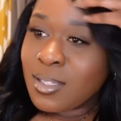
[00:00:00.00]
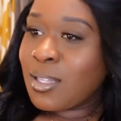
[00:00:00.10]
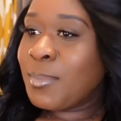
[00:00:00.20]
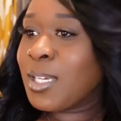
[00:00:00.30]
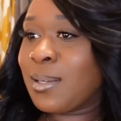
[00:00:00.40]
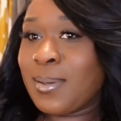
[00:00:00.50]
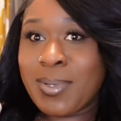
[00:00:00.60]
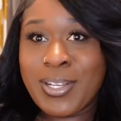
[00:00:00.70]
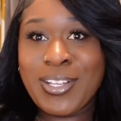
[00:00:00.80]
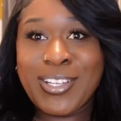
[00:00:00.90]
I'm looking at my
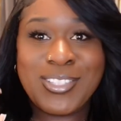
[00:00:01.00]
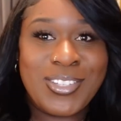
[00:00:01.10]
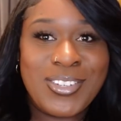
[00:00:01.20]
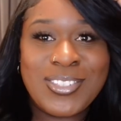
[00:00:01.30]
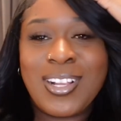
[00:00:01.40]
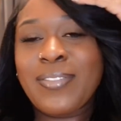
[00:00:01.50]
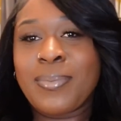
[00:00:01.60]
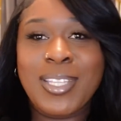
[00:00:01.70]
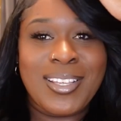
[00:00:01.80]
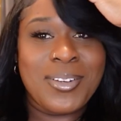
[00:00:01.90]
mirror, y'all, so sorry if
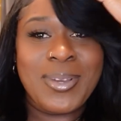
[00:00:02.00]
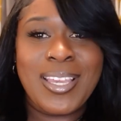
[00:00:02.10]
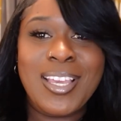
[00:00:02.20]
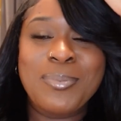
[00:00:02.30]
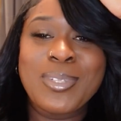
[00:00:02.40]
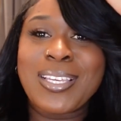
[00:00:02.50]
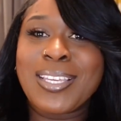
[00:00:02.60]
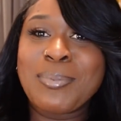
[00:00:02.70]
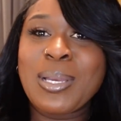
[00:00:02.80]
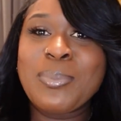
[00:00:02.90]
I'm looking away. I'm looking
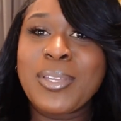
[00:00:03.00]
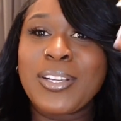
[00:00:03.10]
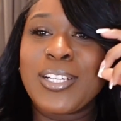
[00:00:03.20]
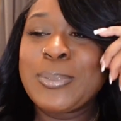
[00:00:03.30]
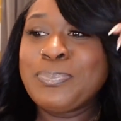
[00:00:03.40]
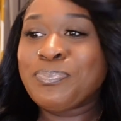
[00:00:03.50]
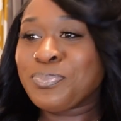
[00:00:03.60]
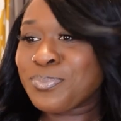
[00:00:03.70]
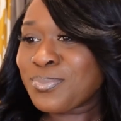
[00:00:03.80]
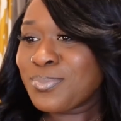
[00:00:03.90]
in my mirror.
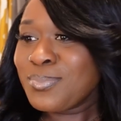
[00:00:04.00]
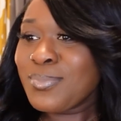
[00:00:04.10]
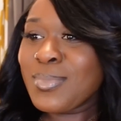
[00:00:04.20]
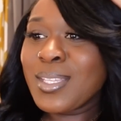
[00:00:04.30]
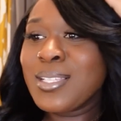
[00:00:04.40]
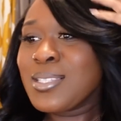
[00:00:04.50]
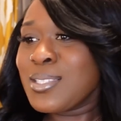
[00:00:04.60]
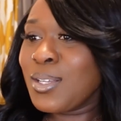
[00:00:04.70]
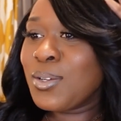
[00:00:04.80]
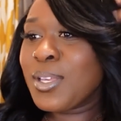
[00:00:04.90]

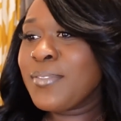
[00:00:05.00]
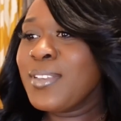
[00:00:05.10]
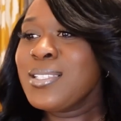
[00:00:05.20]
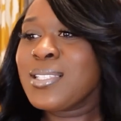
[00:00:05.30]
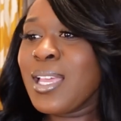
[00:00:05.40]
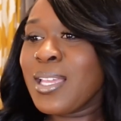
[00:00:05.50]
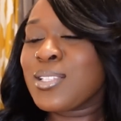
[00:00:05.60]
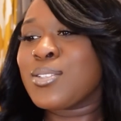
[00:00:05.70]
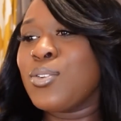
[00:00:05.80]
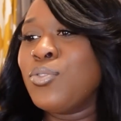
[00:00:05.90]
So if it's like
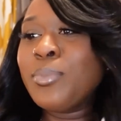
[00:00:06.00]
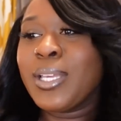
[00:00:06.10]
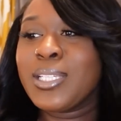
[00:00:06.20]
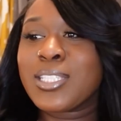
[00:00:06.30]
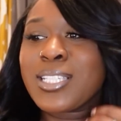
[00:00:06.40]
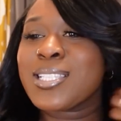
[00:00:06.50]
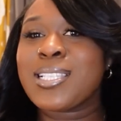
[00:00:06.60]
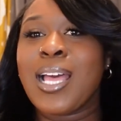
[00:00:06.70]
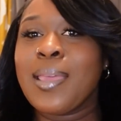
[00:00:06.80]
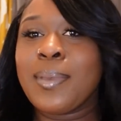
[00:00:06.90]
too much
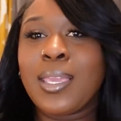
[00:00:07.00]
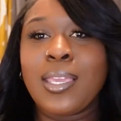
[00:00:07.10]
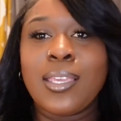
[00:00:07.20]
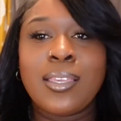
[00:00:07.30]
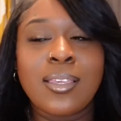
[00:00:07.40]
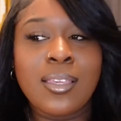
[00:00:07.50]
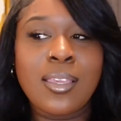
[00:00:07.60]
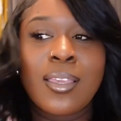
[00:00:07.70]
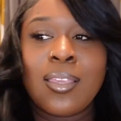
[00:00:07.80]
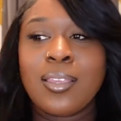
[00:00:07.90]
side bang,
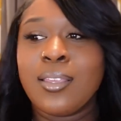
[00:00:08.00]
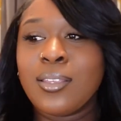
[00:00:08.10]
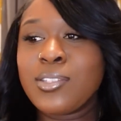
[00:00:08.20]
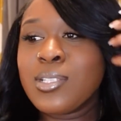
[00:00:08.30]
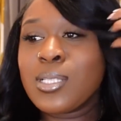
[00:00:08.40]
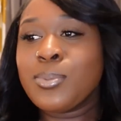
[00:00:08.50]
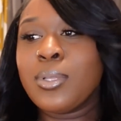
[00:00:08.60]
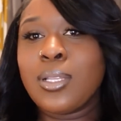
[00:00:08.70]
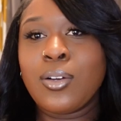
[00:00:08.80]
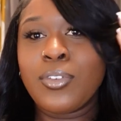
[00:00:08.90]
just
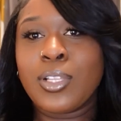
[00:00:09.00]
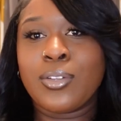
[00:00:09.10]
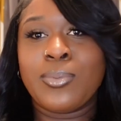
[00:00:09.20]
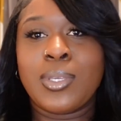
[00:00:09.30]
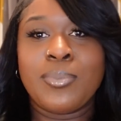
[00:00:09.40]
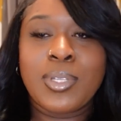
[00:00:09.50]
pull it over a little bit.